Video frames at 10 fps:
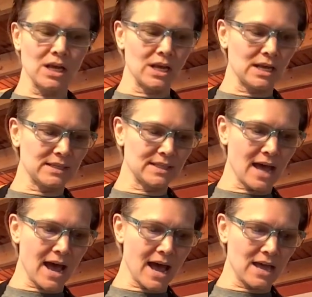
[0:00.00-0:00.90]
is
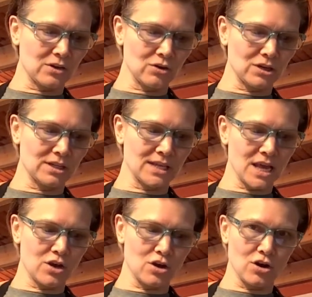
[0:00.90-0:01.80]
that you're going to
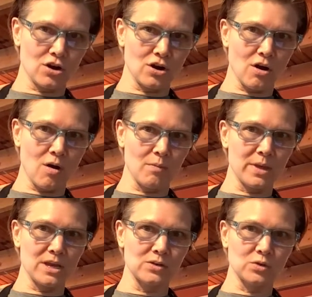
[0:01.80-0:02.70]
take your
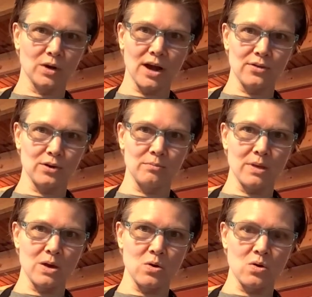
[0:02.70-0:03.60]
almond or other
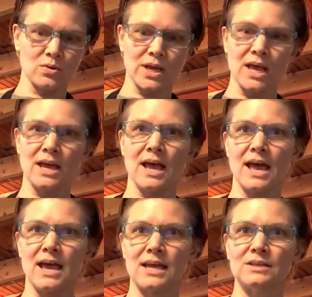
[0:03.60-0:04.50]
milk
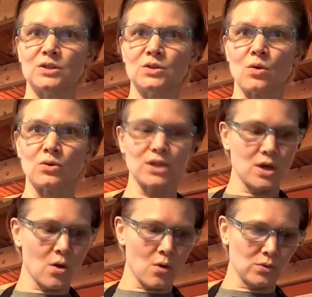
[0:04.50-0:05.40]
and soak
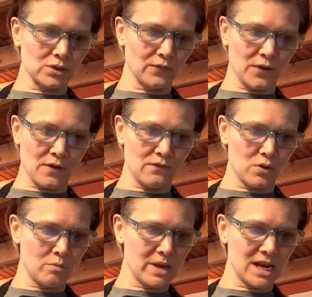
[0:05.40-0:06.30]
the oats for a
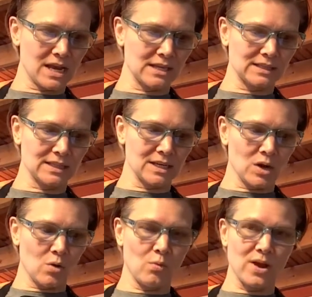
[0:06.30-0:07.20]
few minutes
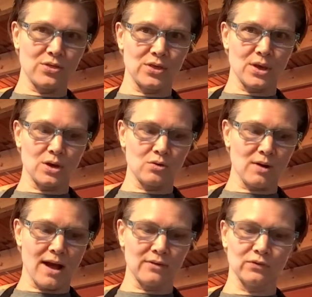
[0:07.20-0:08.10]
with the
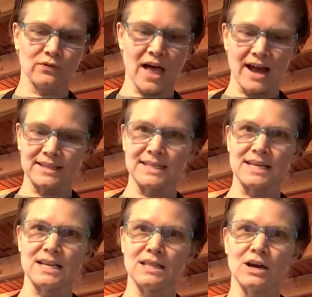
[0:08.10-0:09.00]
ground flaxseed
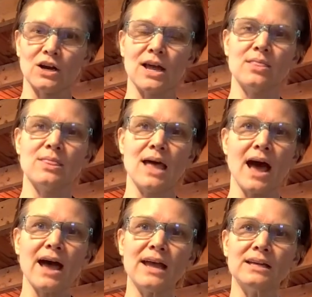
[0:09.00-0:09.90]
in there. And
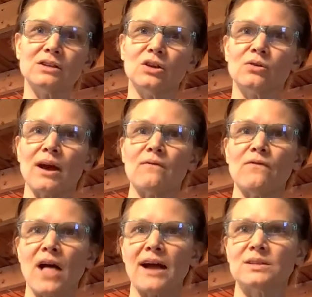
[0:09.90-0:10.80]
that, the ground
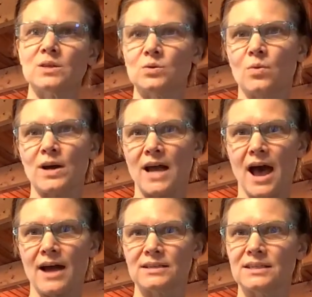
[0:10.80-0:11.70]
flax is what
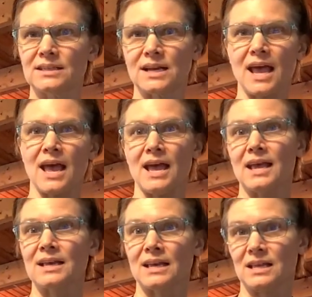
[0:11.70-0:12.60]
acts as an
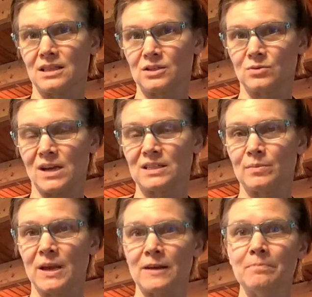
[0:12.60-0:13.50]
egg in this
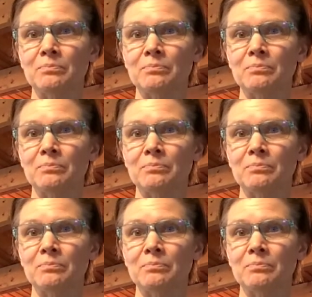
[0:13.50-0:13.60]
recipe.